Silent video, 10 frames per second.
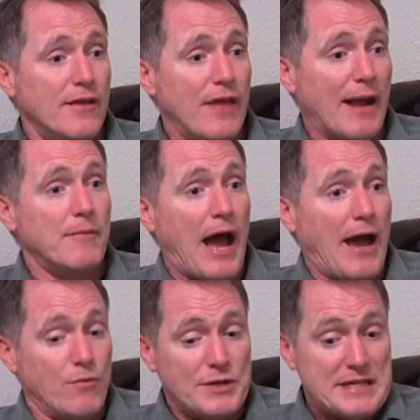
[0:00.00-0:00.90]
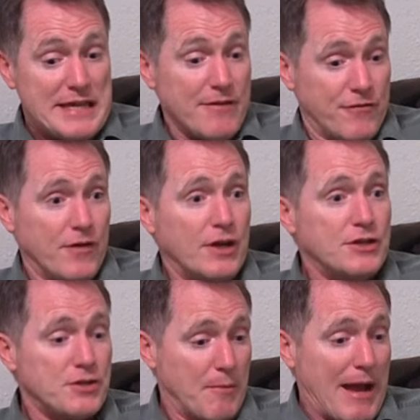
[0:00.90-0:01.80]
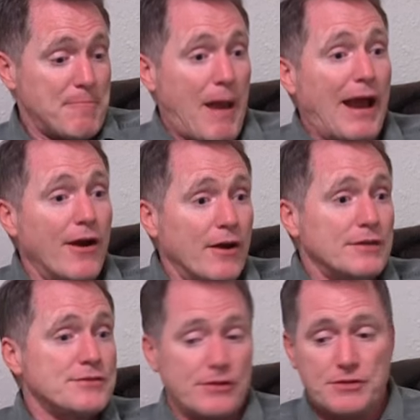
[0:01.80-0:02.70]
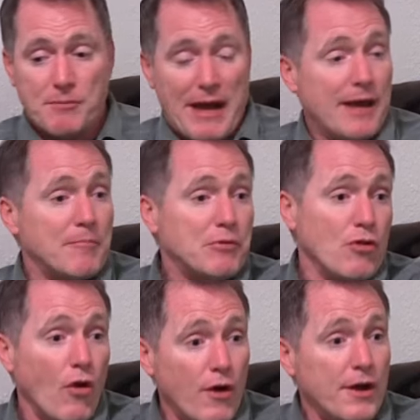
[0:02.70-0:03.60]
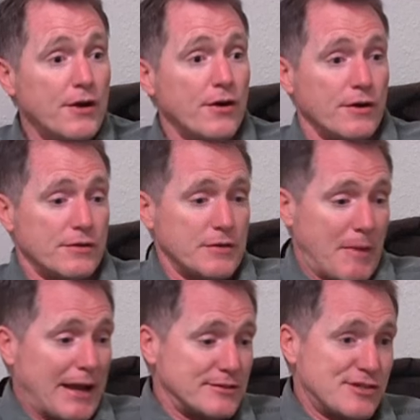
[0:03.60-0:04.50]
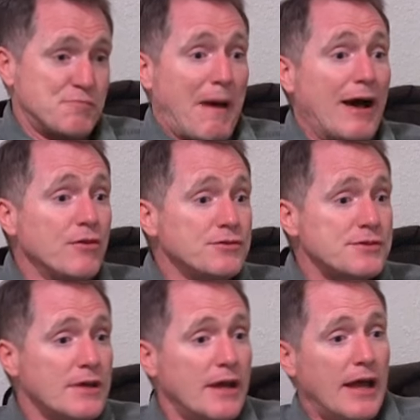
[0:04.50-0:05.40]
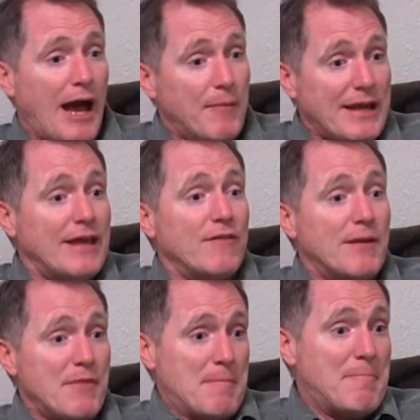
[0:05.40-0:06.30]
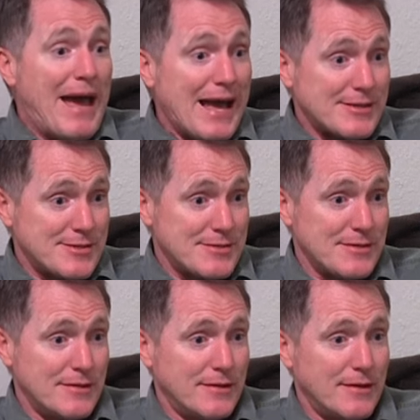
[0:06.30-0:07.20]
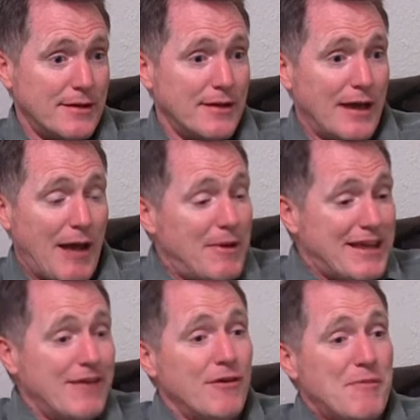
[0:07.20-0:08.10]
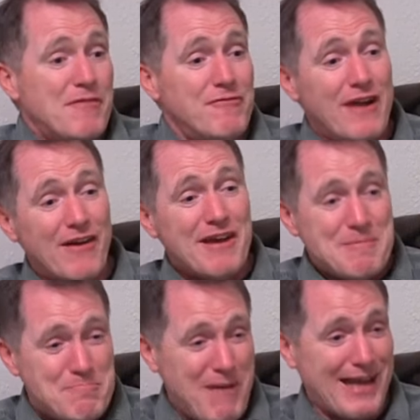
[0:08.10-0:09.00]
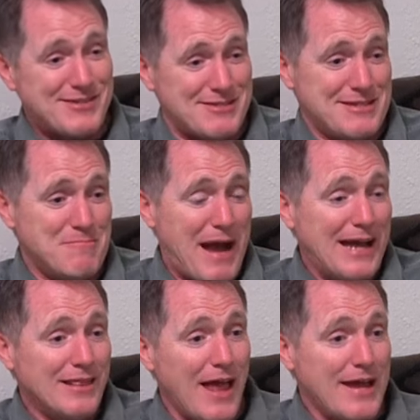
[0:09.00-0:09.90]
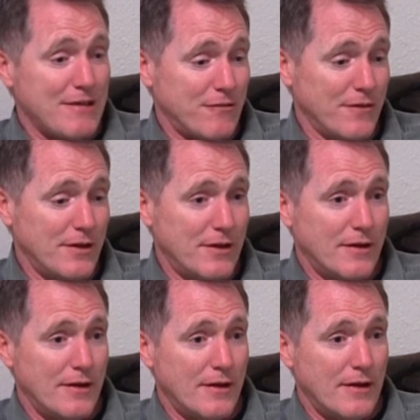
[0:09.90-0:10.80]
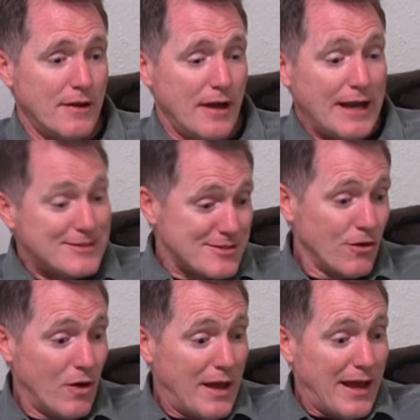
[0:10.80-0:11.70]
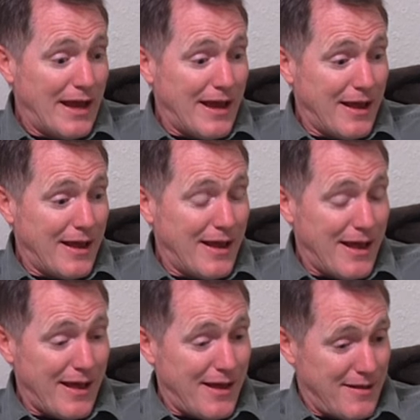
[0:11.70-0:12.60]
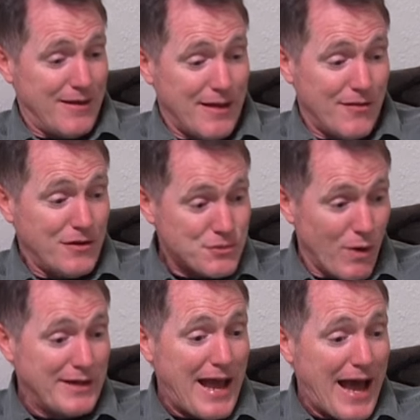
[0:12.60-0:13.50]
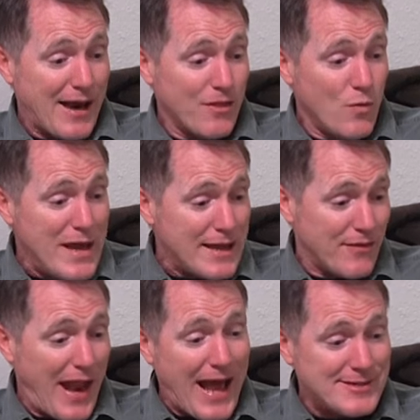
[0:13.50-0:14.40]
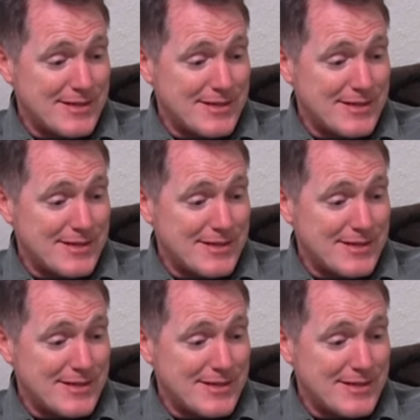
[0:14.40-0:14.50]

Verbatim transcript: than I'm, i would give to my parents or to my employer or to my spouse. I'm going to give Him the best. I'm going to give Him the very best in my life. And so there's one day out of the week that I